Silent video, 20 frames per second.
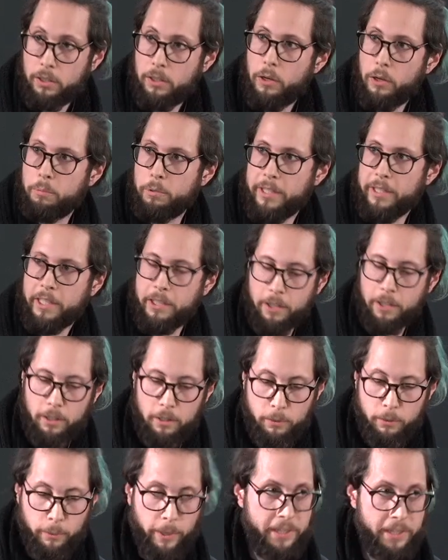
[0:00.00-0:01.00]
a predictor
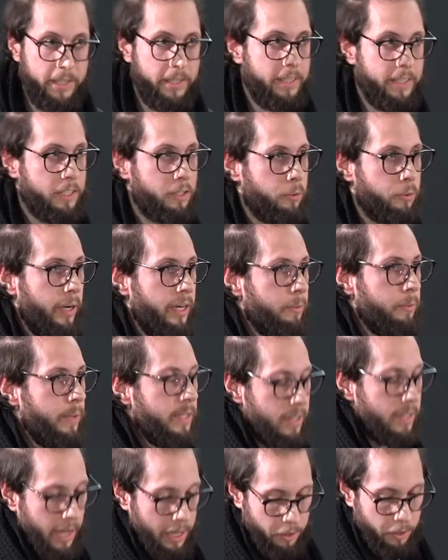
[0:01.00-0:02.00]
when it is trained
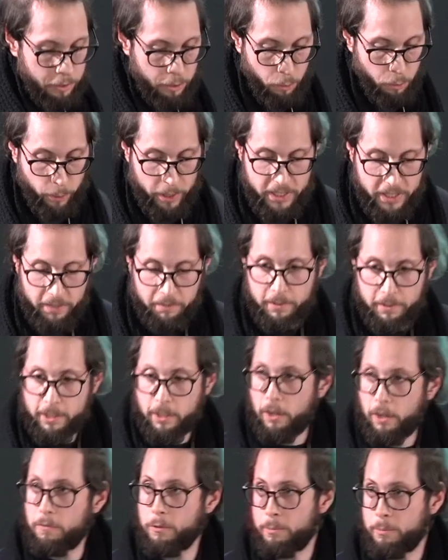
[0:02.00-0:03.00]
with another redshift
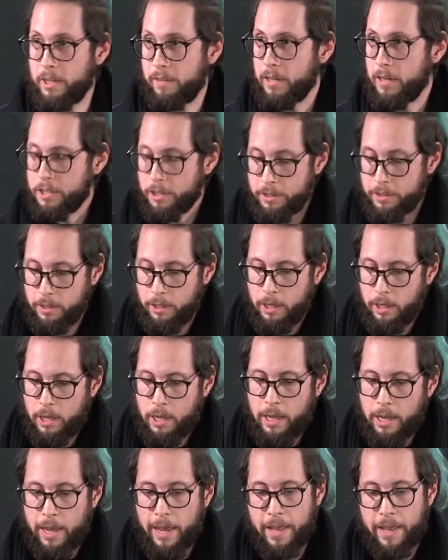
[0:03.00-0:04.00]
of observation,
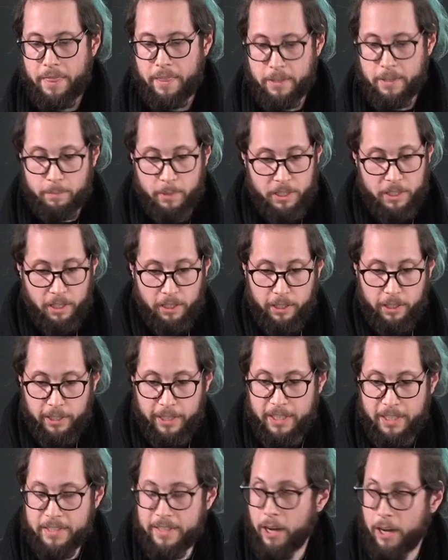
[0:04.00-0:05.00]
and especially,
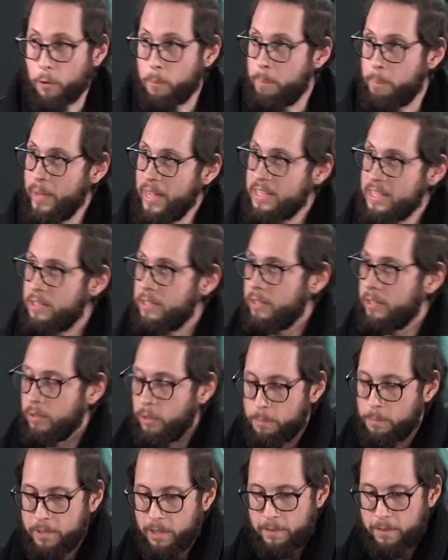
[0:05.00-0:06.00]
is there a best
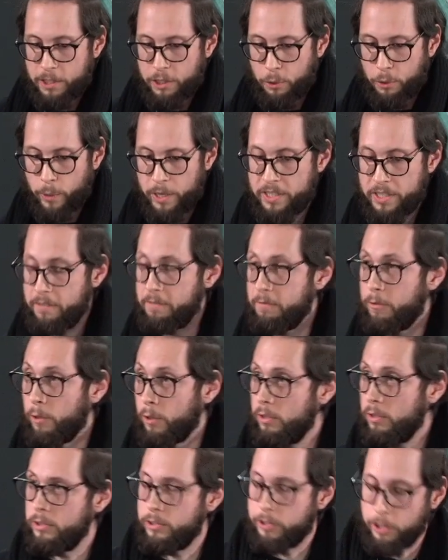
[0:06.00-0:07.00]
observation redshift
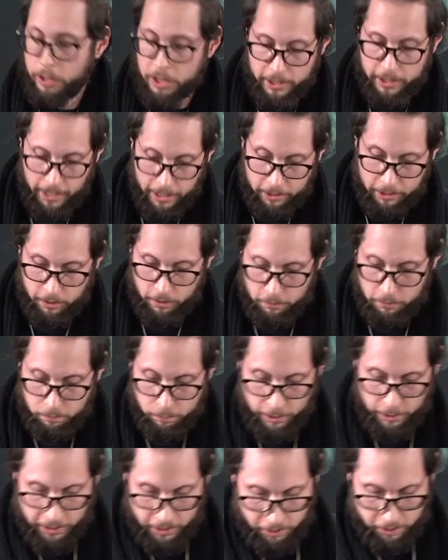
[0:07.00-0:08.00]
for such kind of
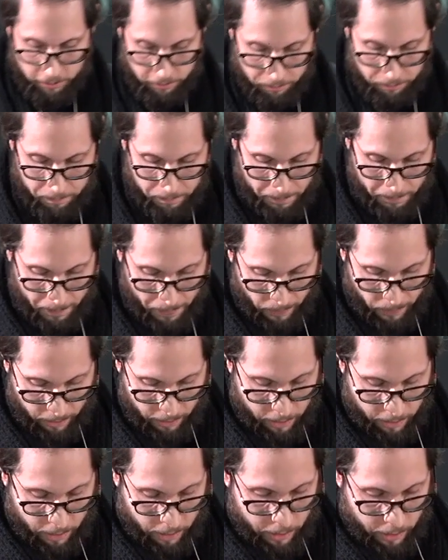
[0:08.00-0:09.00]
prediction?
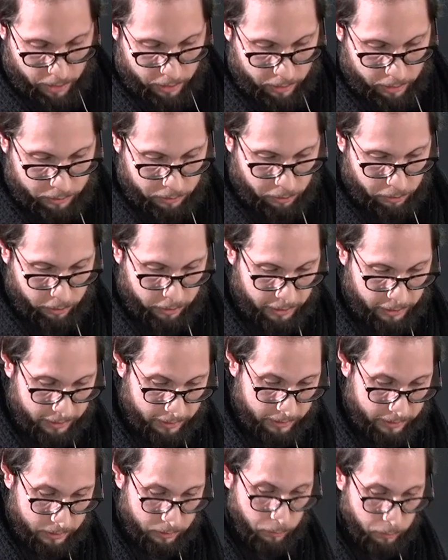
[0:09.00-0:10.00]
So this
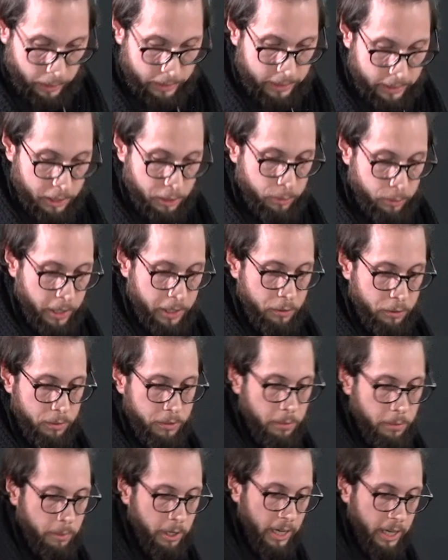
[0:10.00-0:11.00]
is what I try to
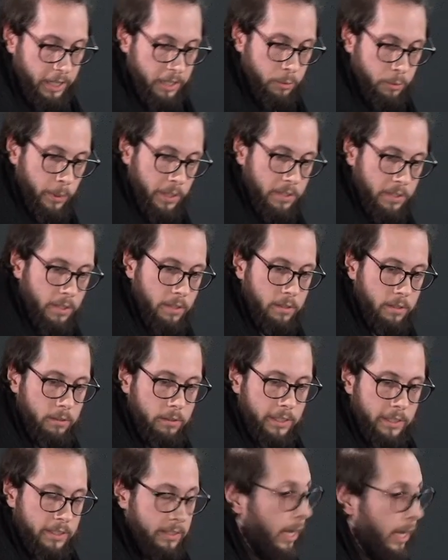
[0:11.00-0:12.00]
summarize with
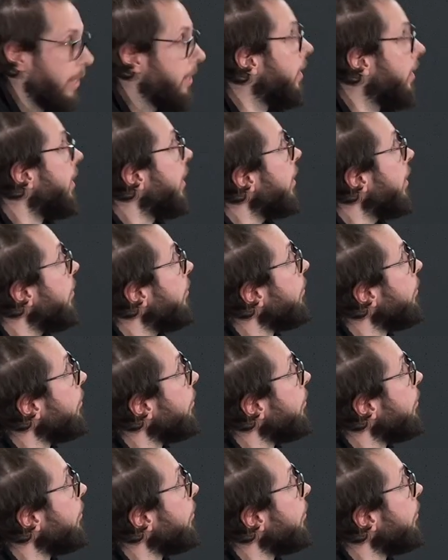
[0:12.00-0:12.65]
this slide here.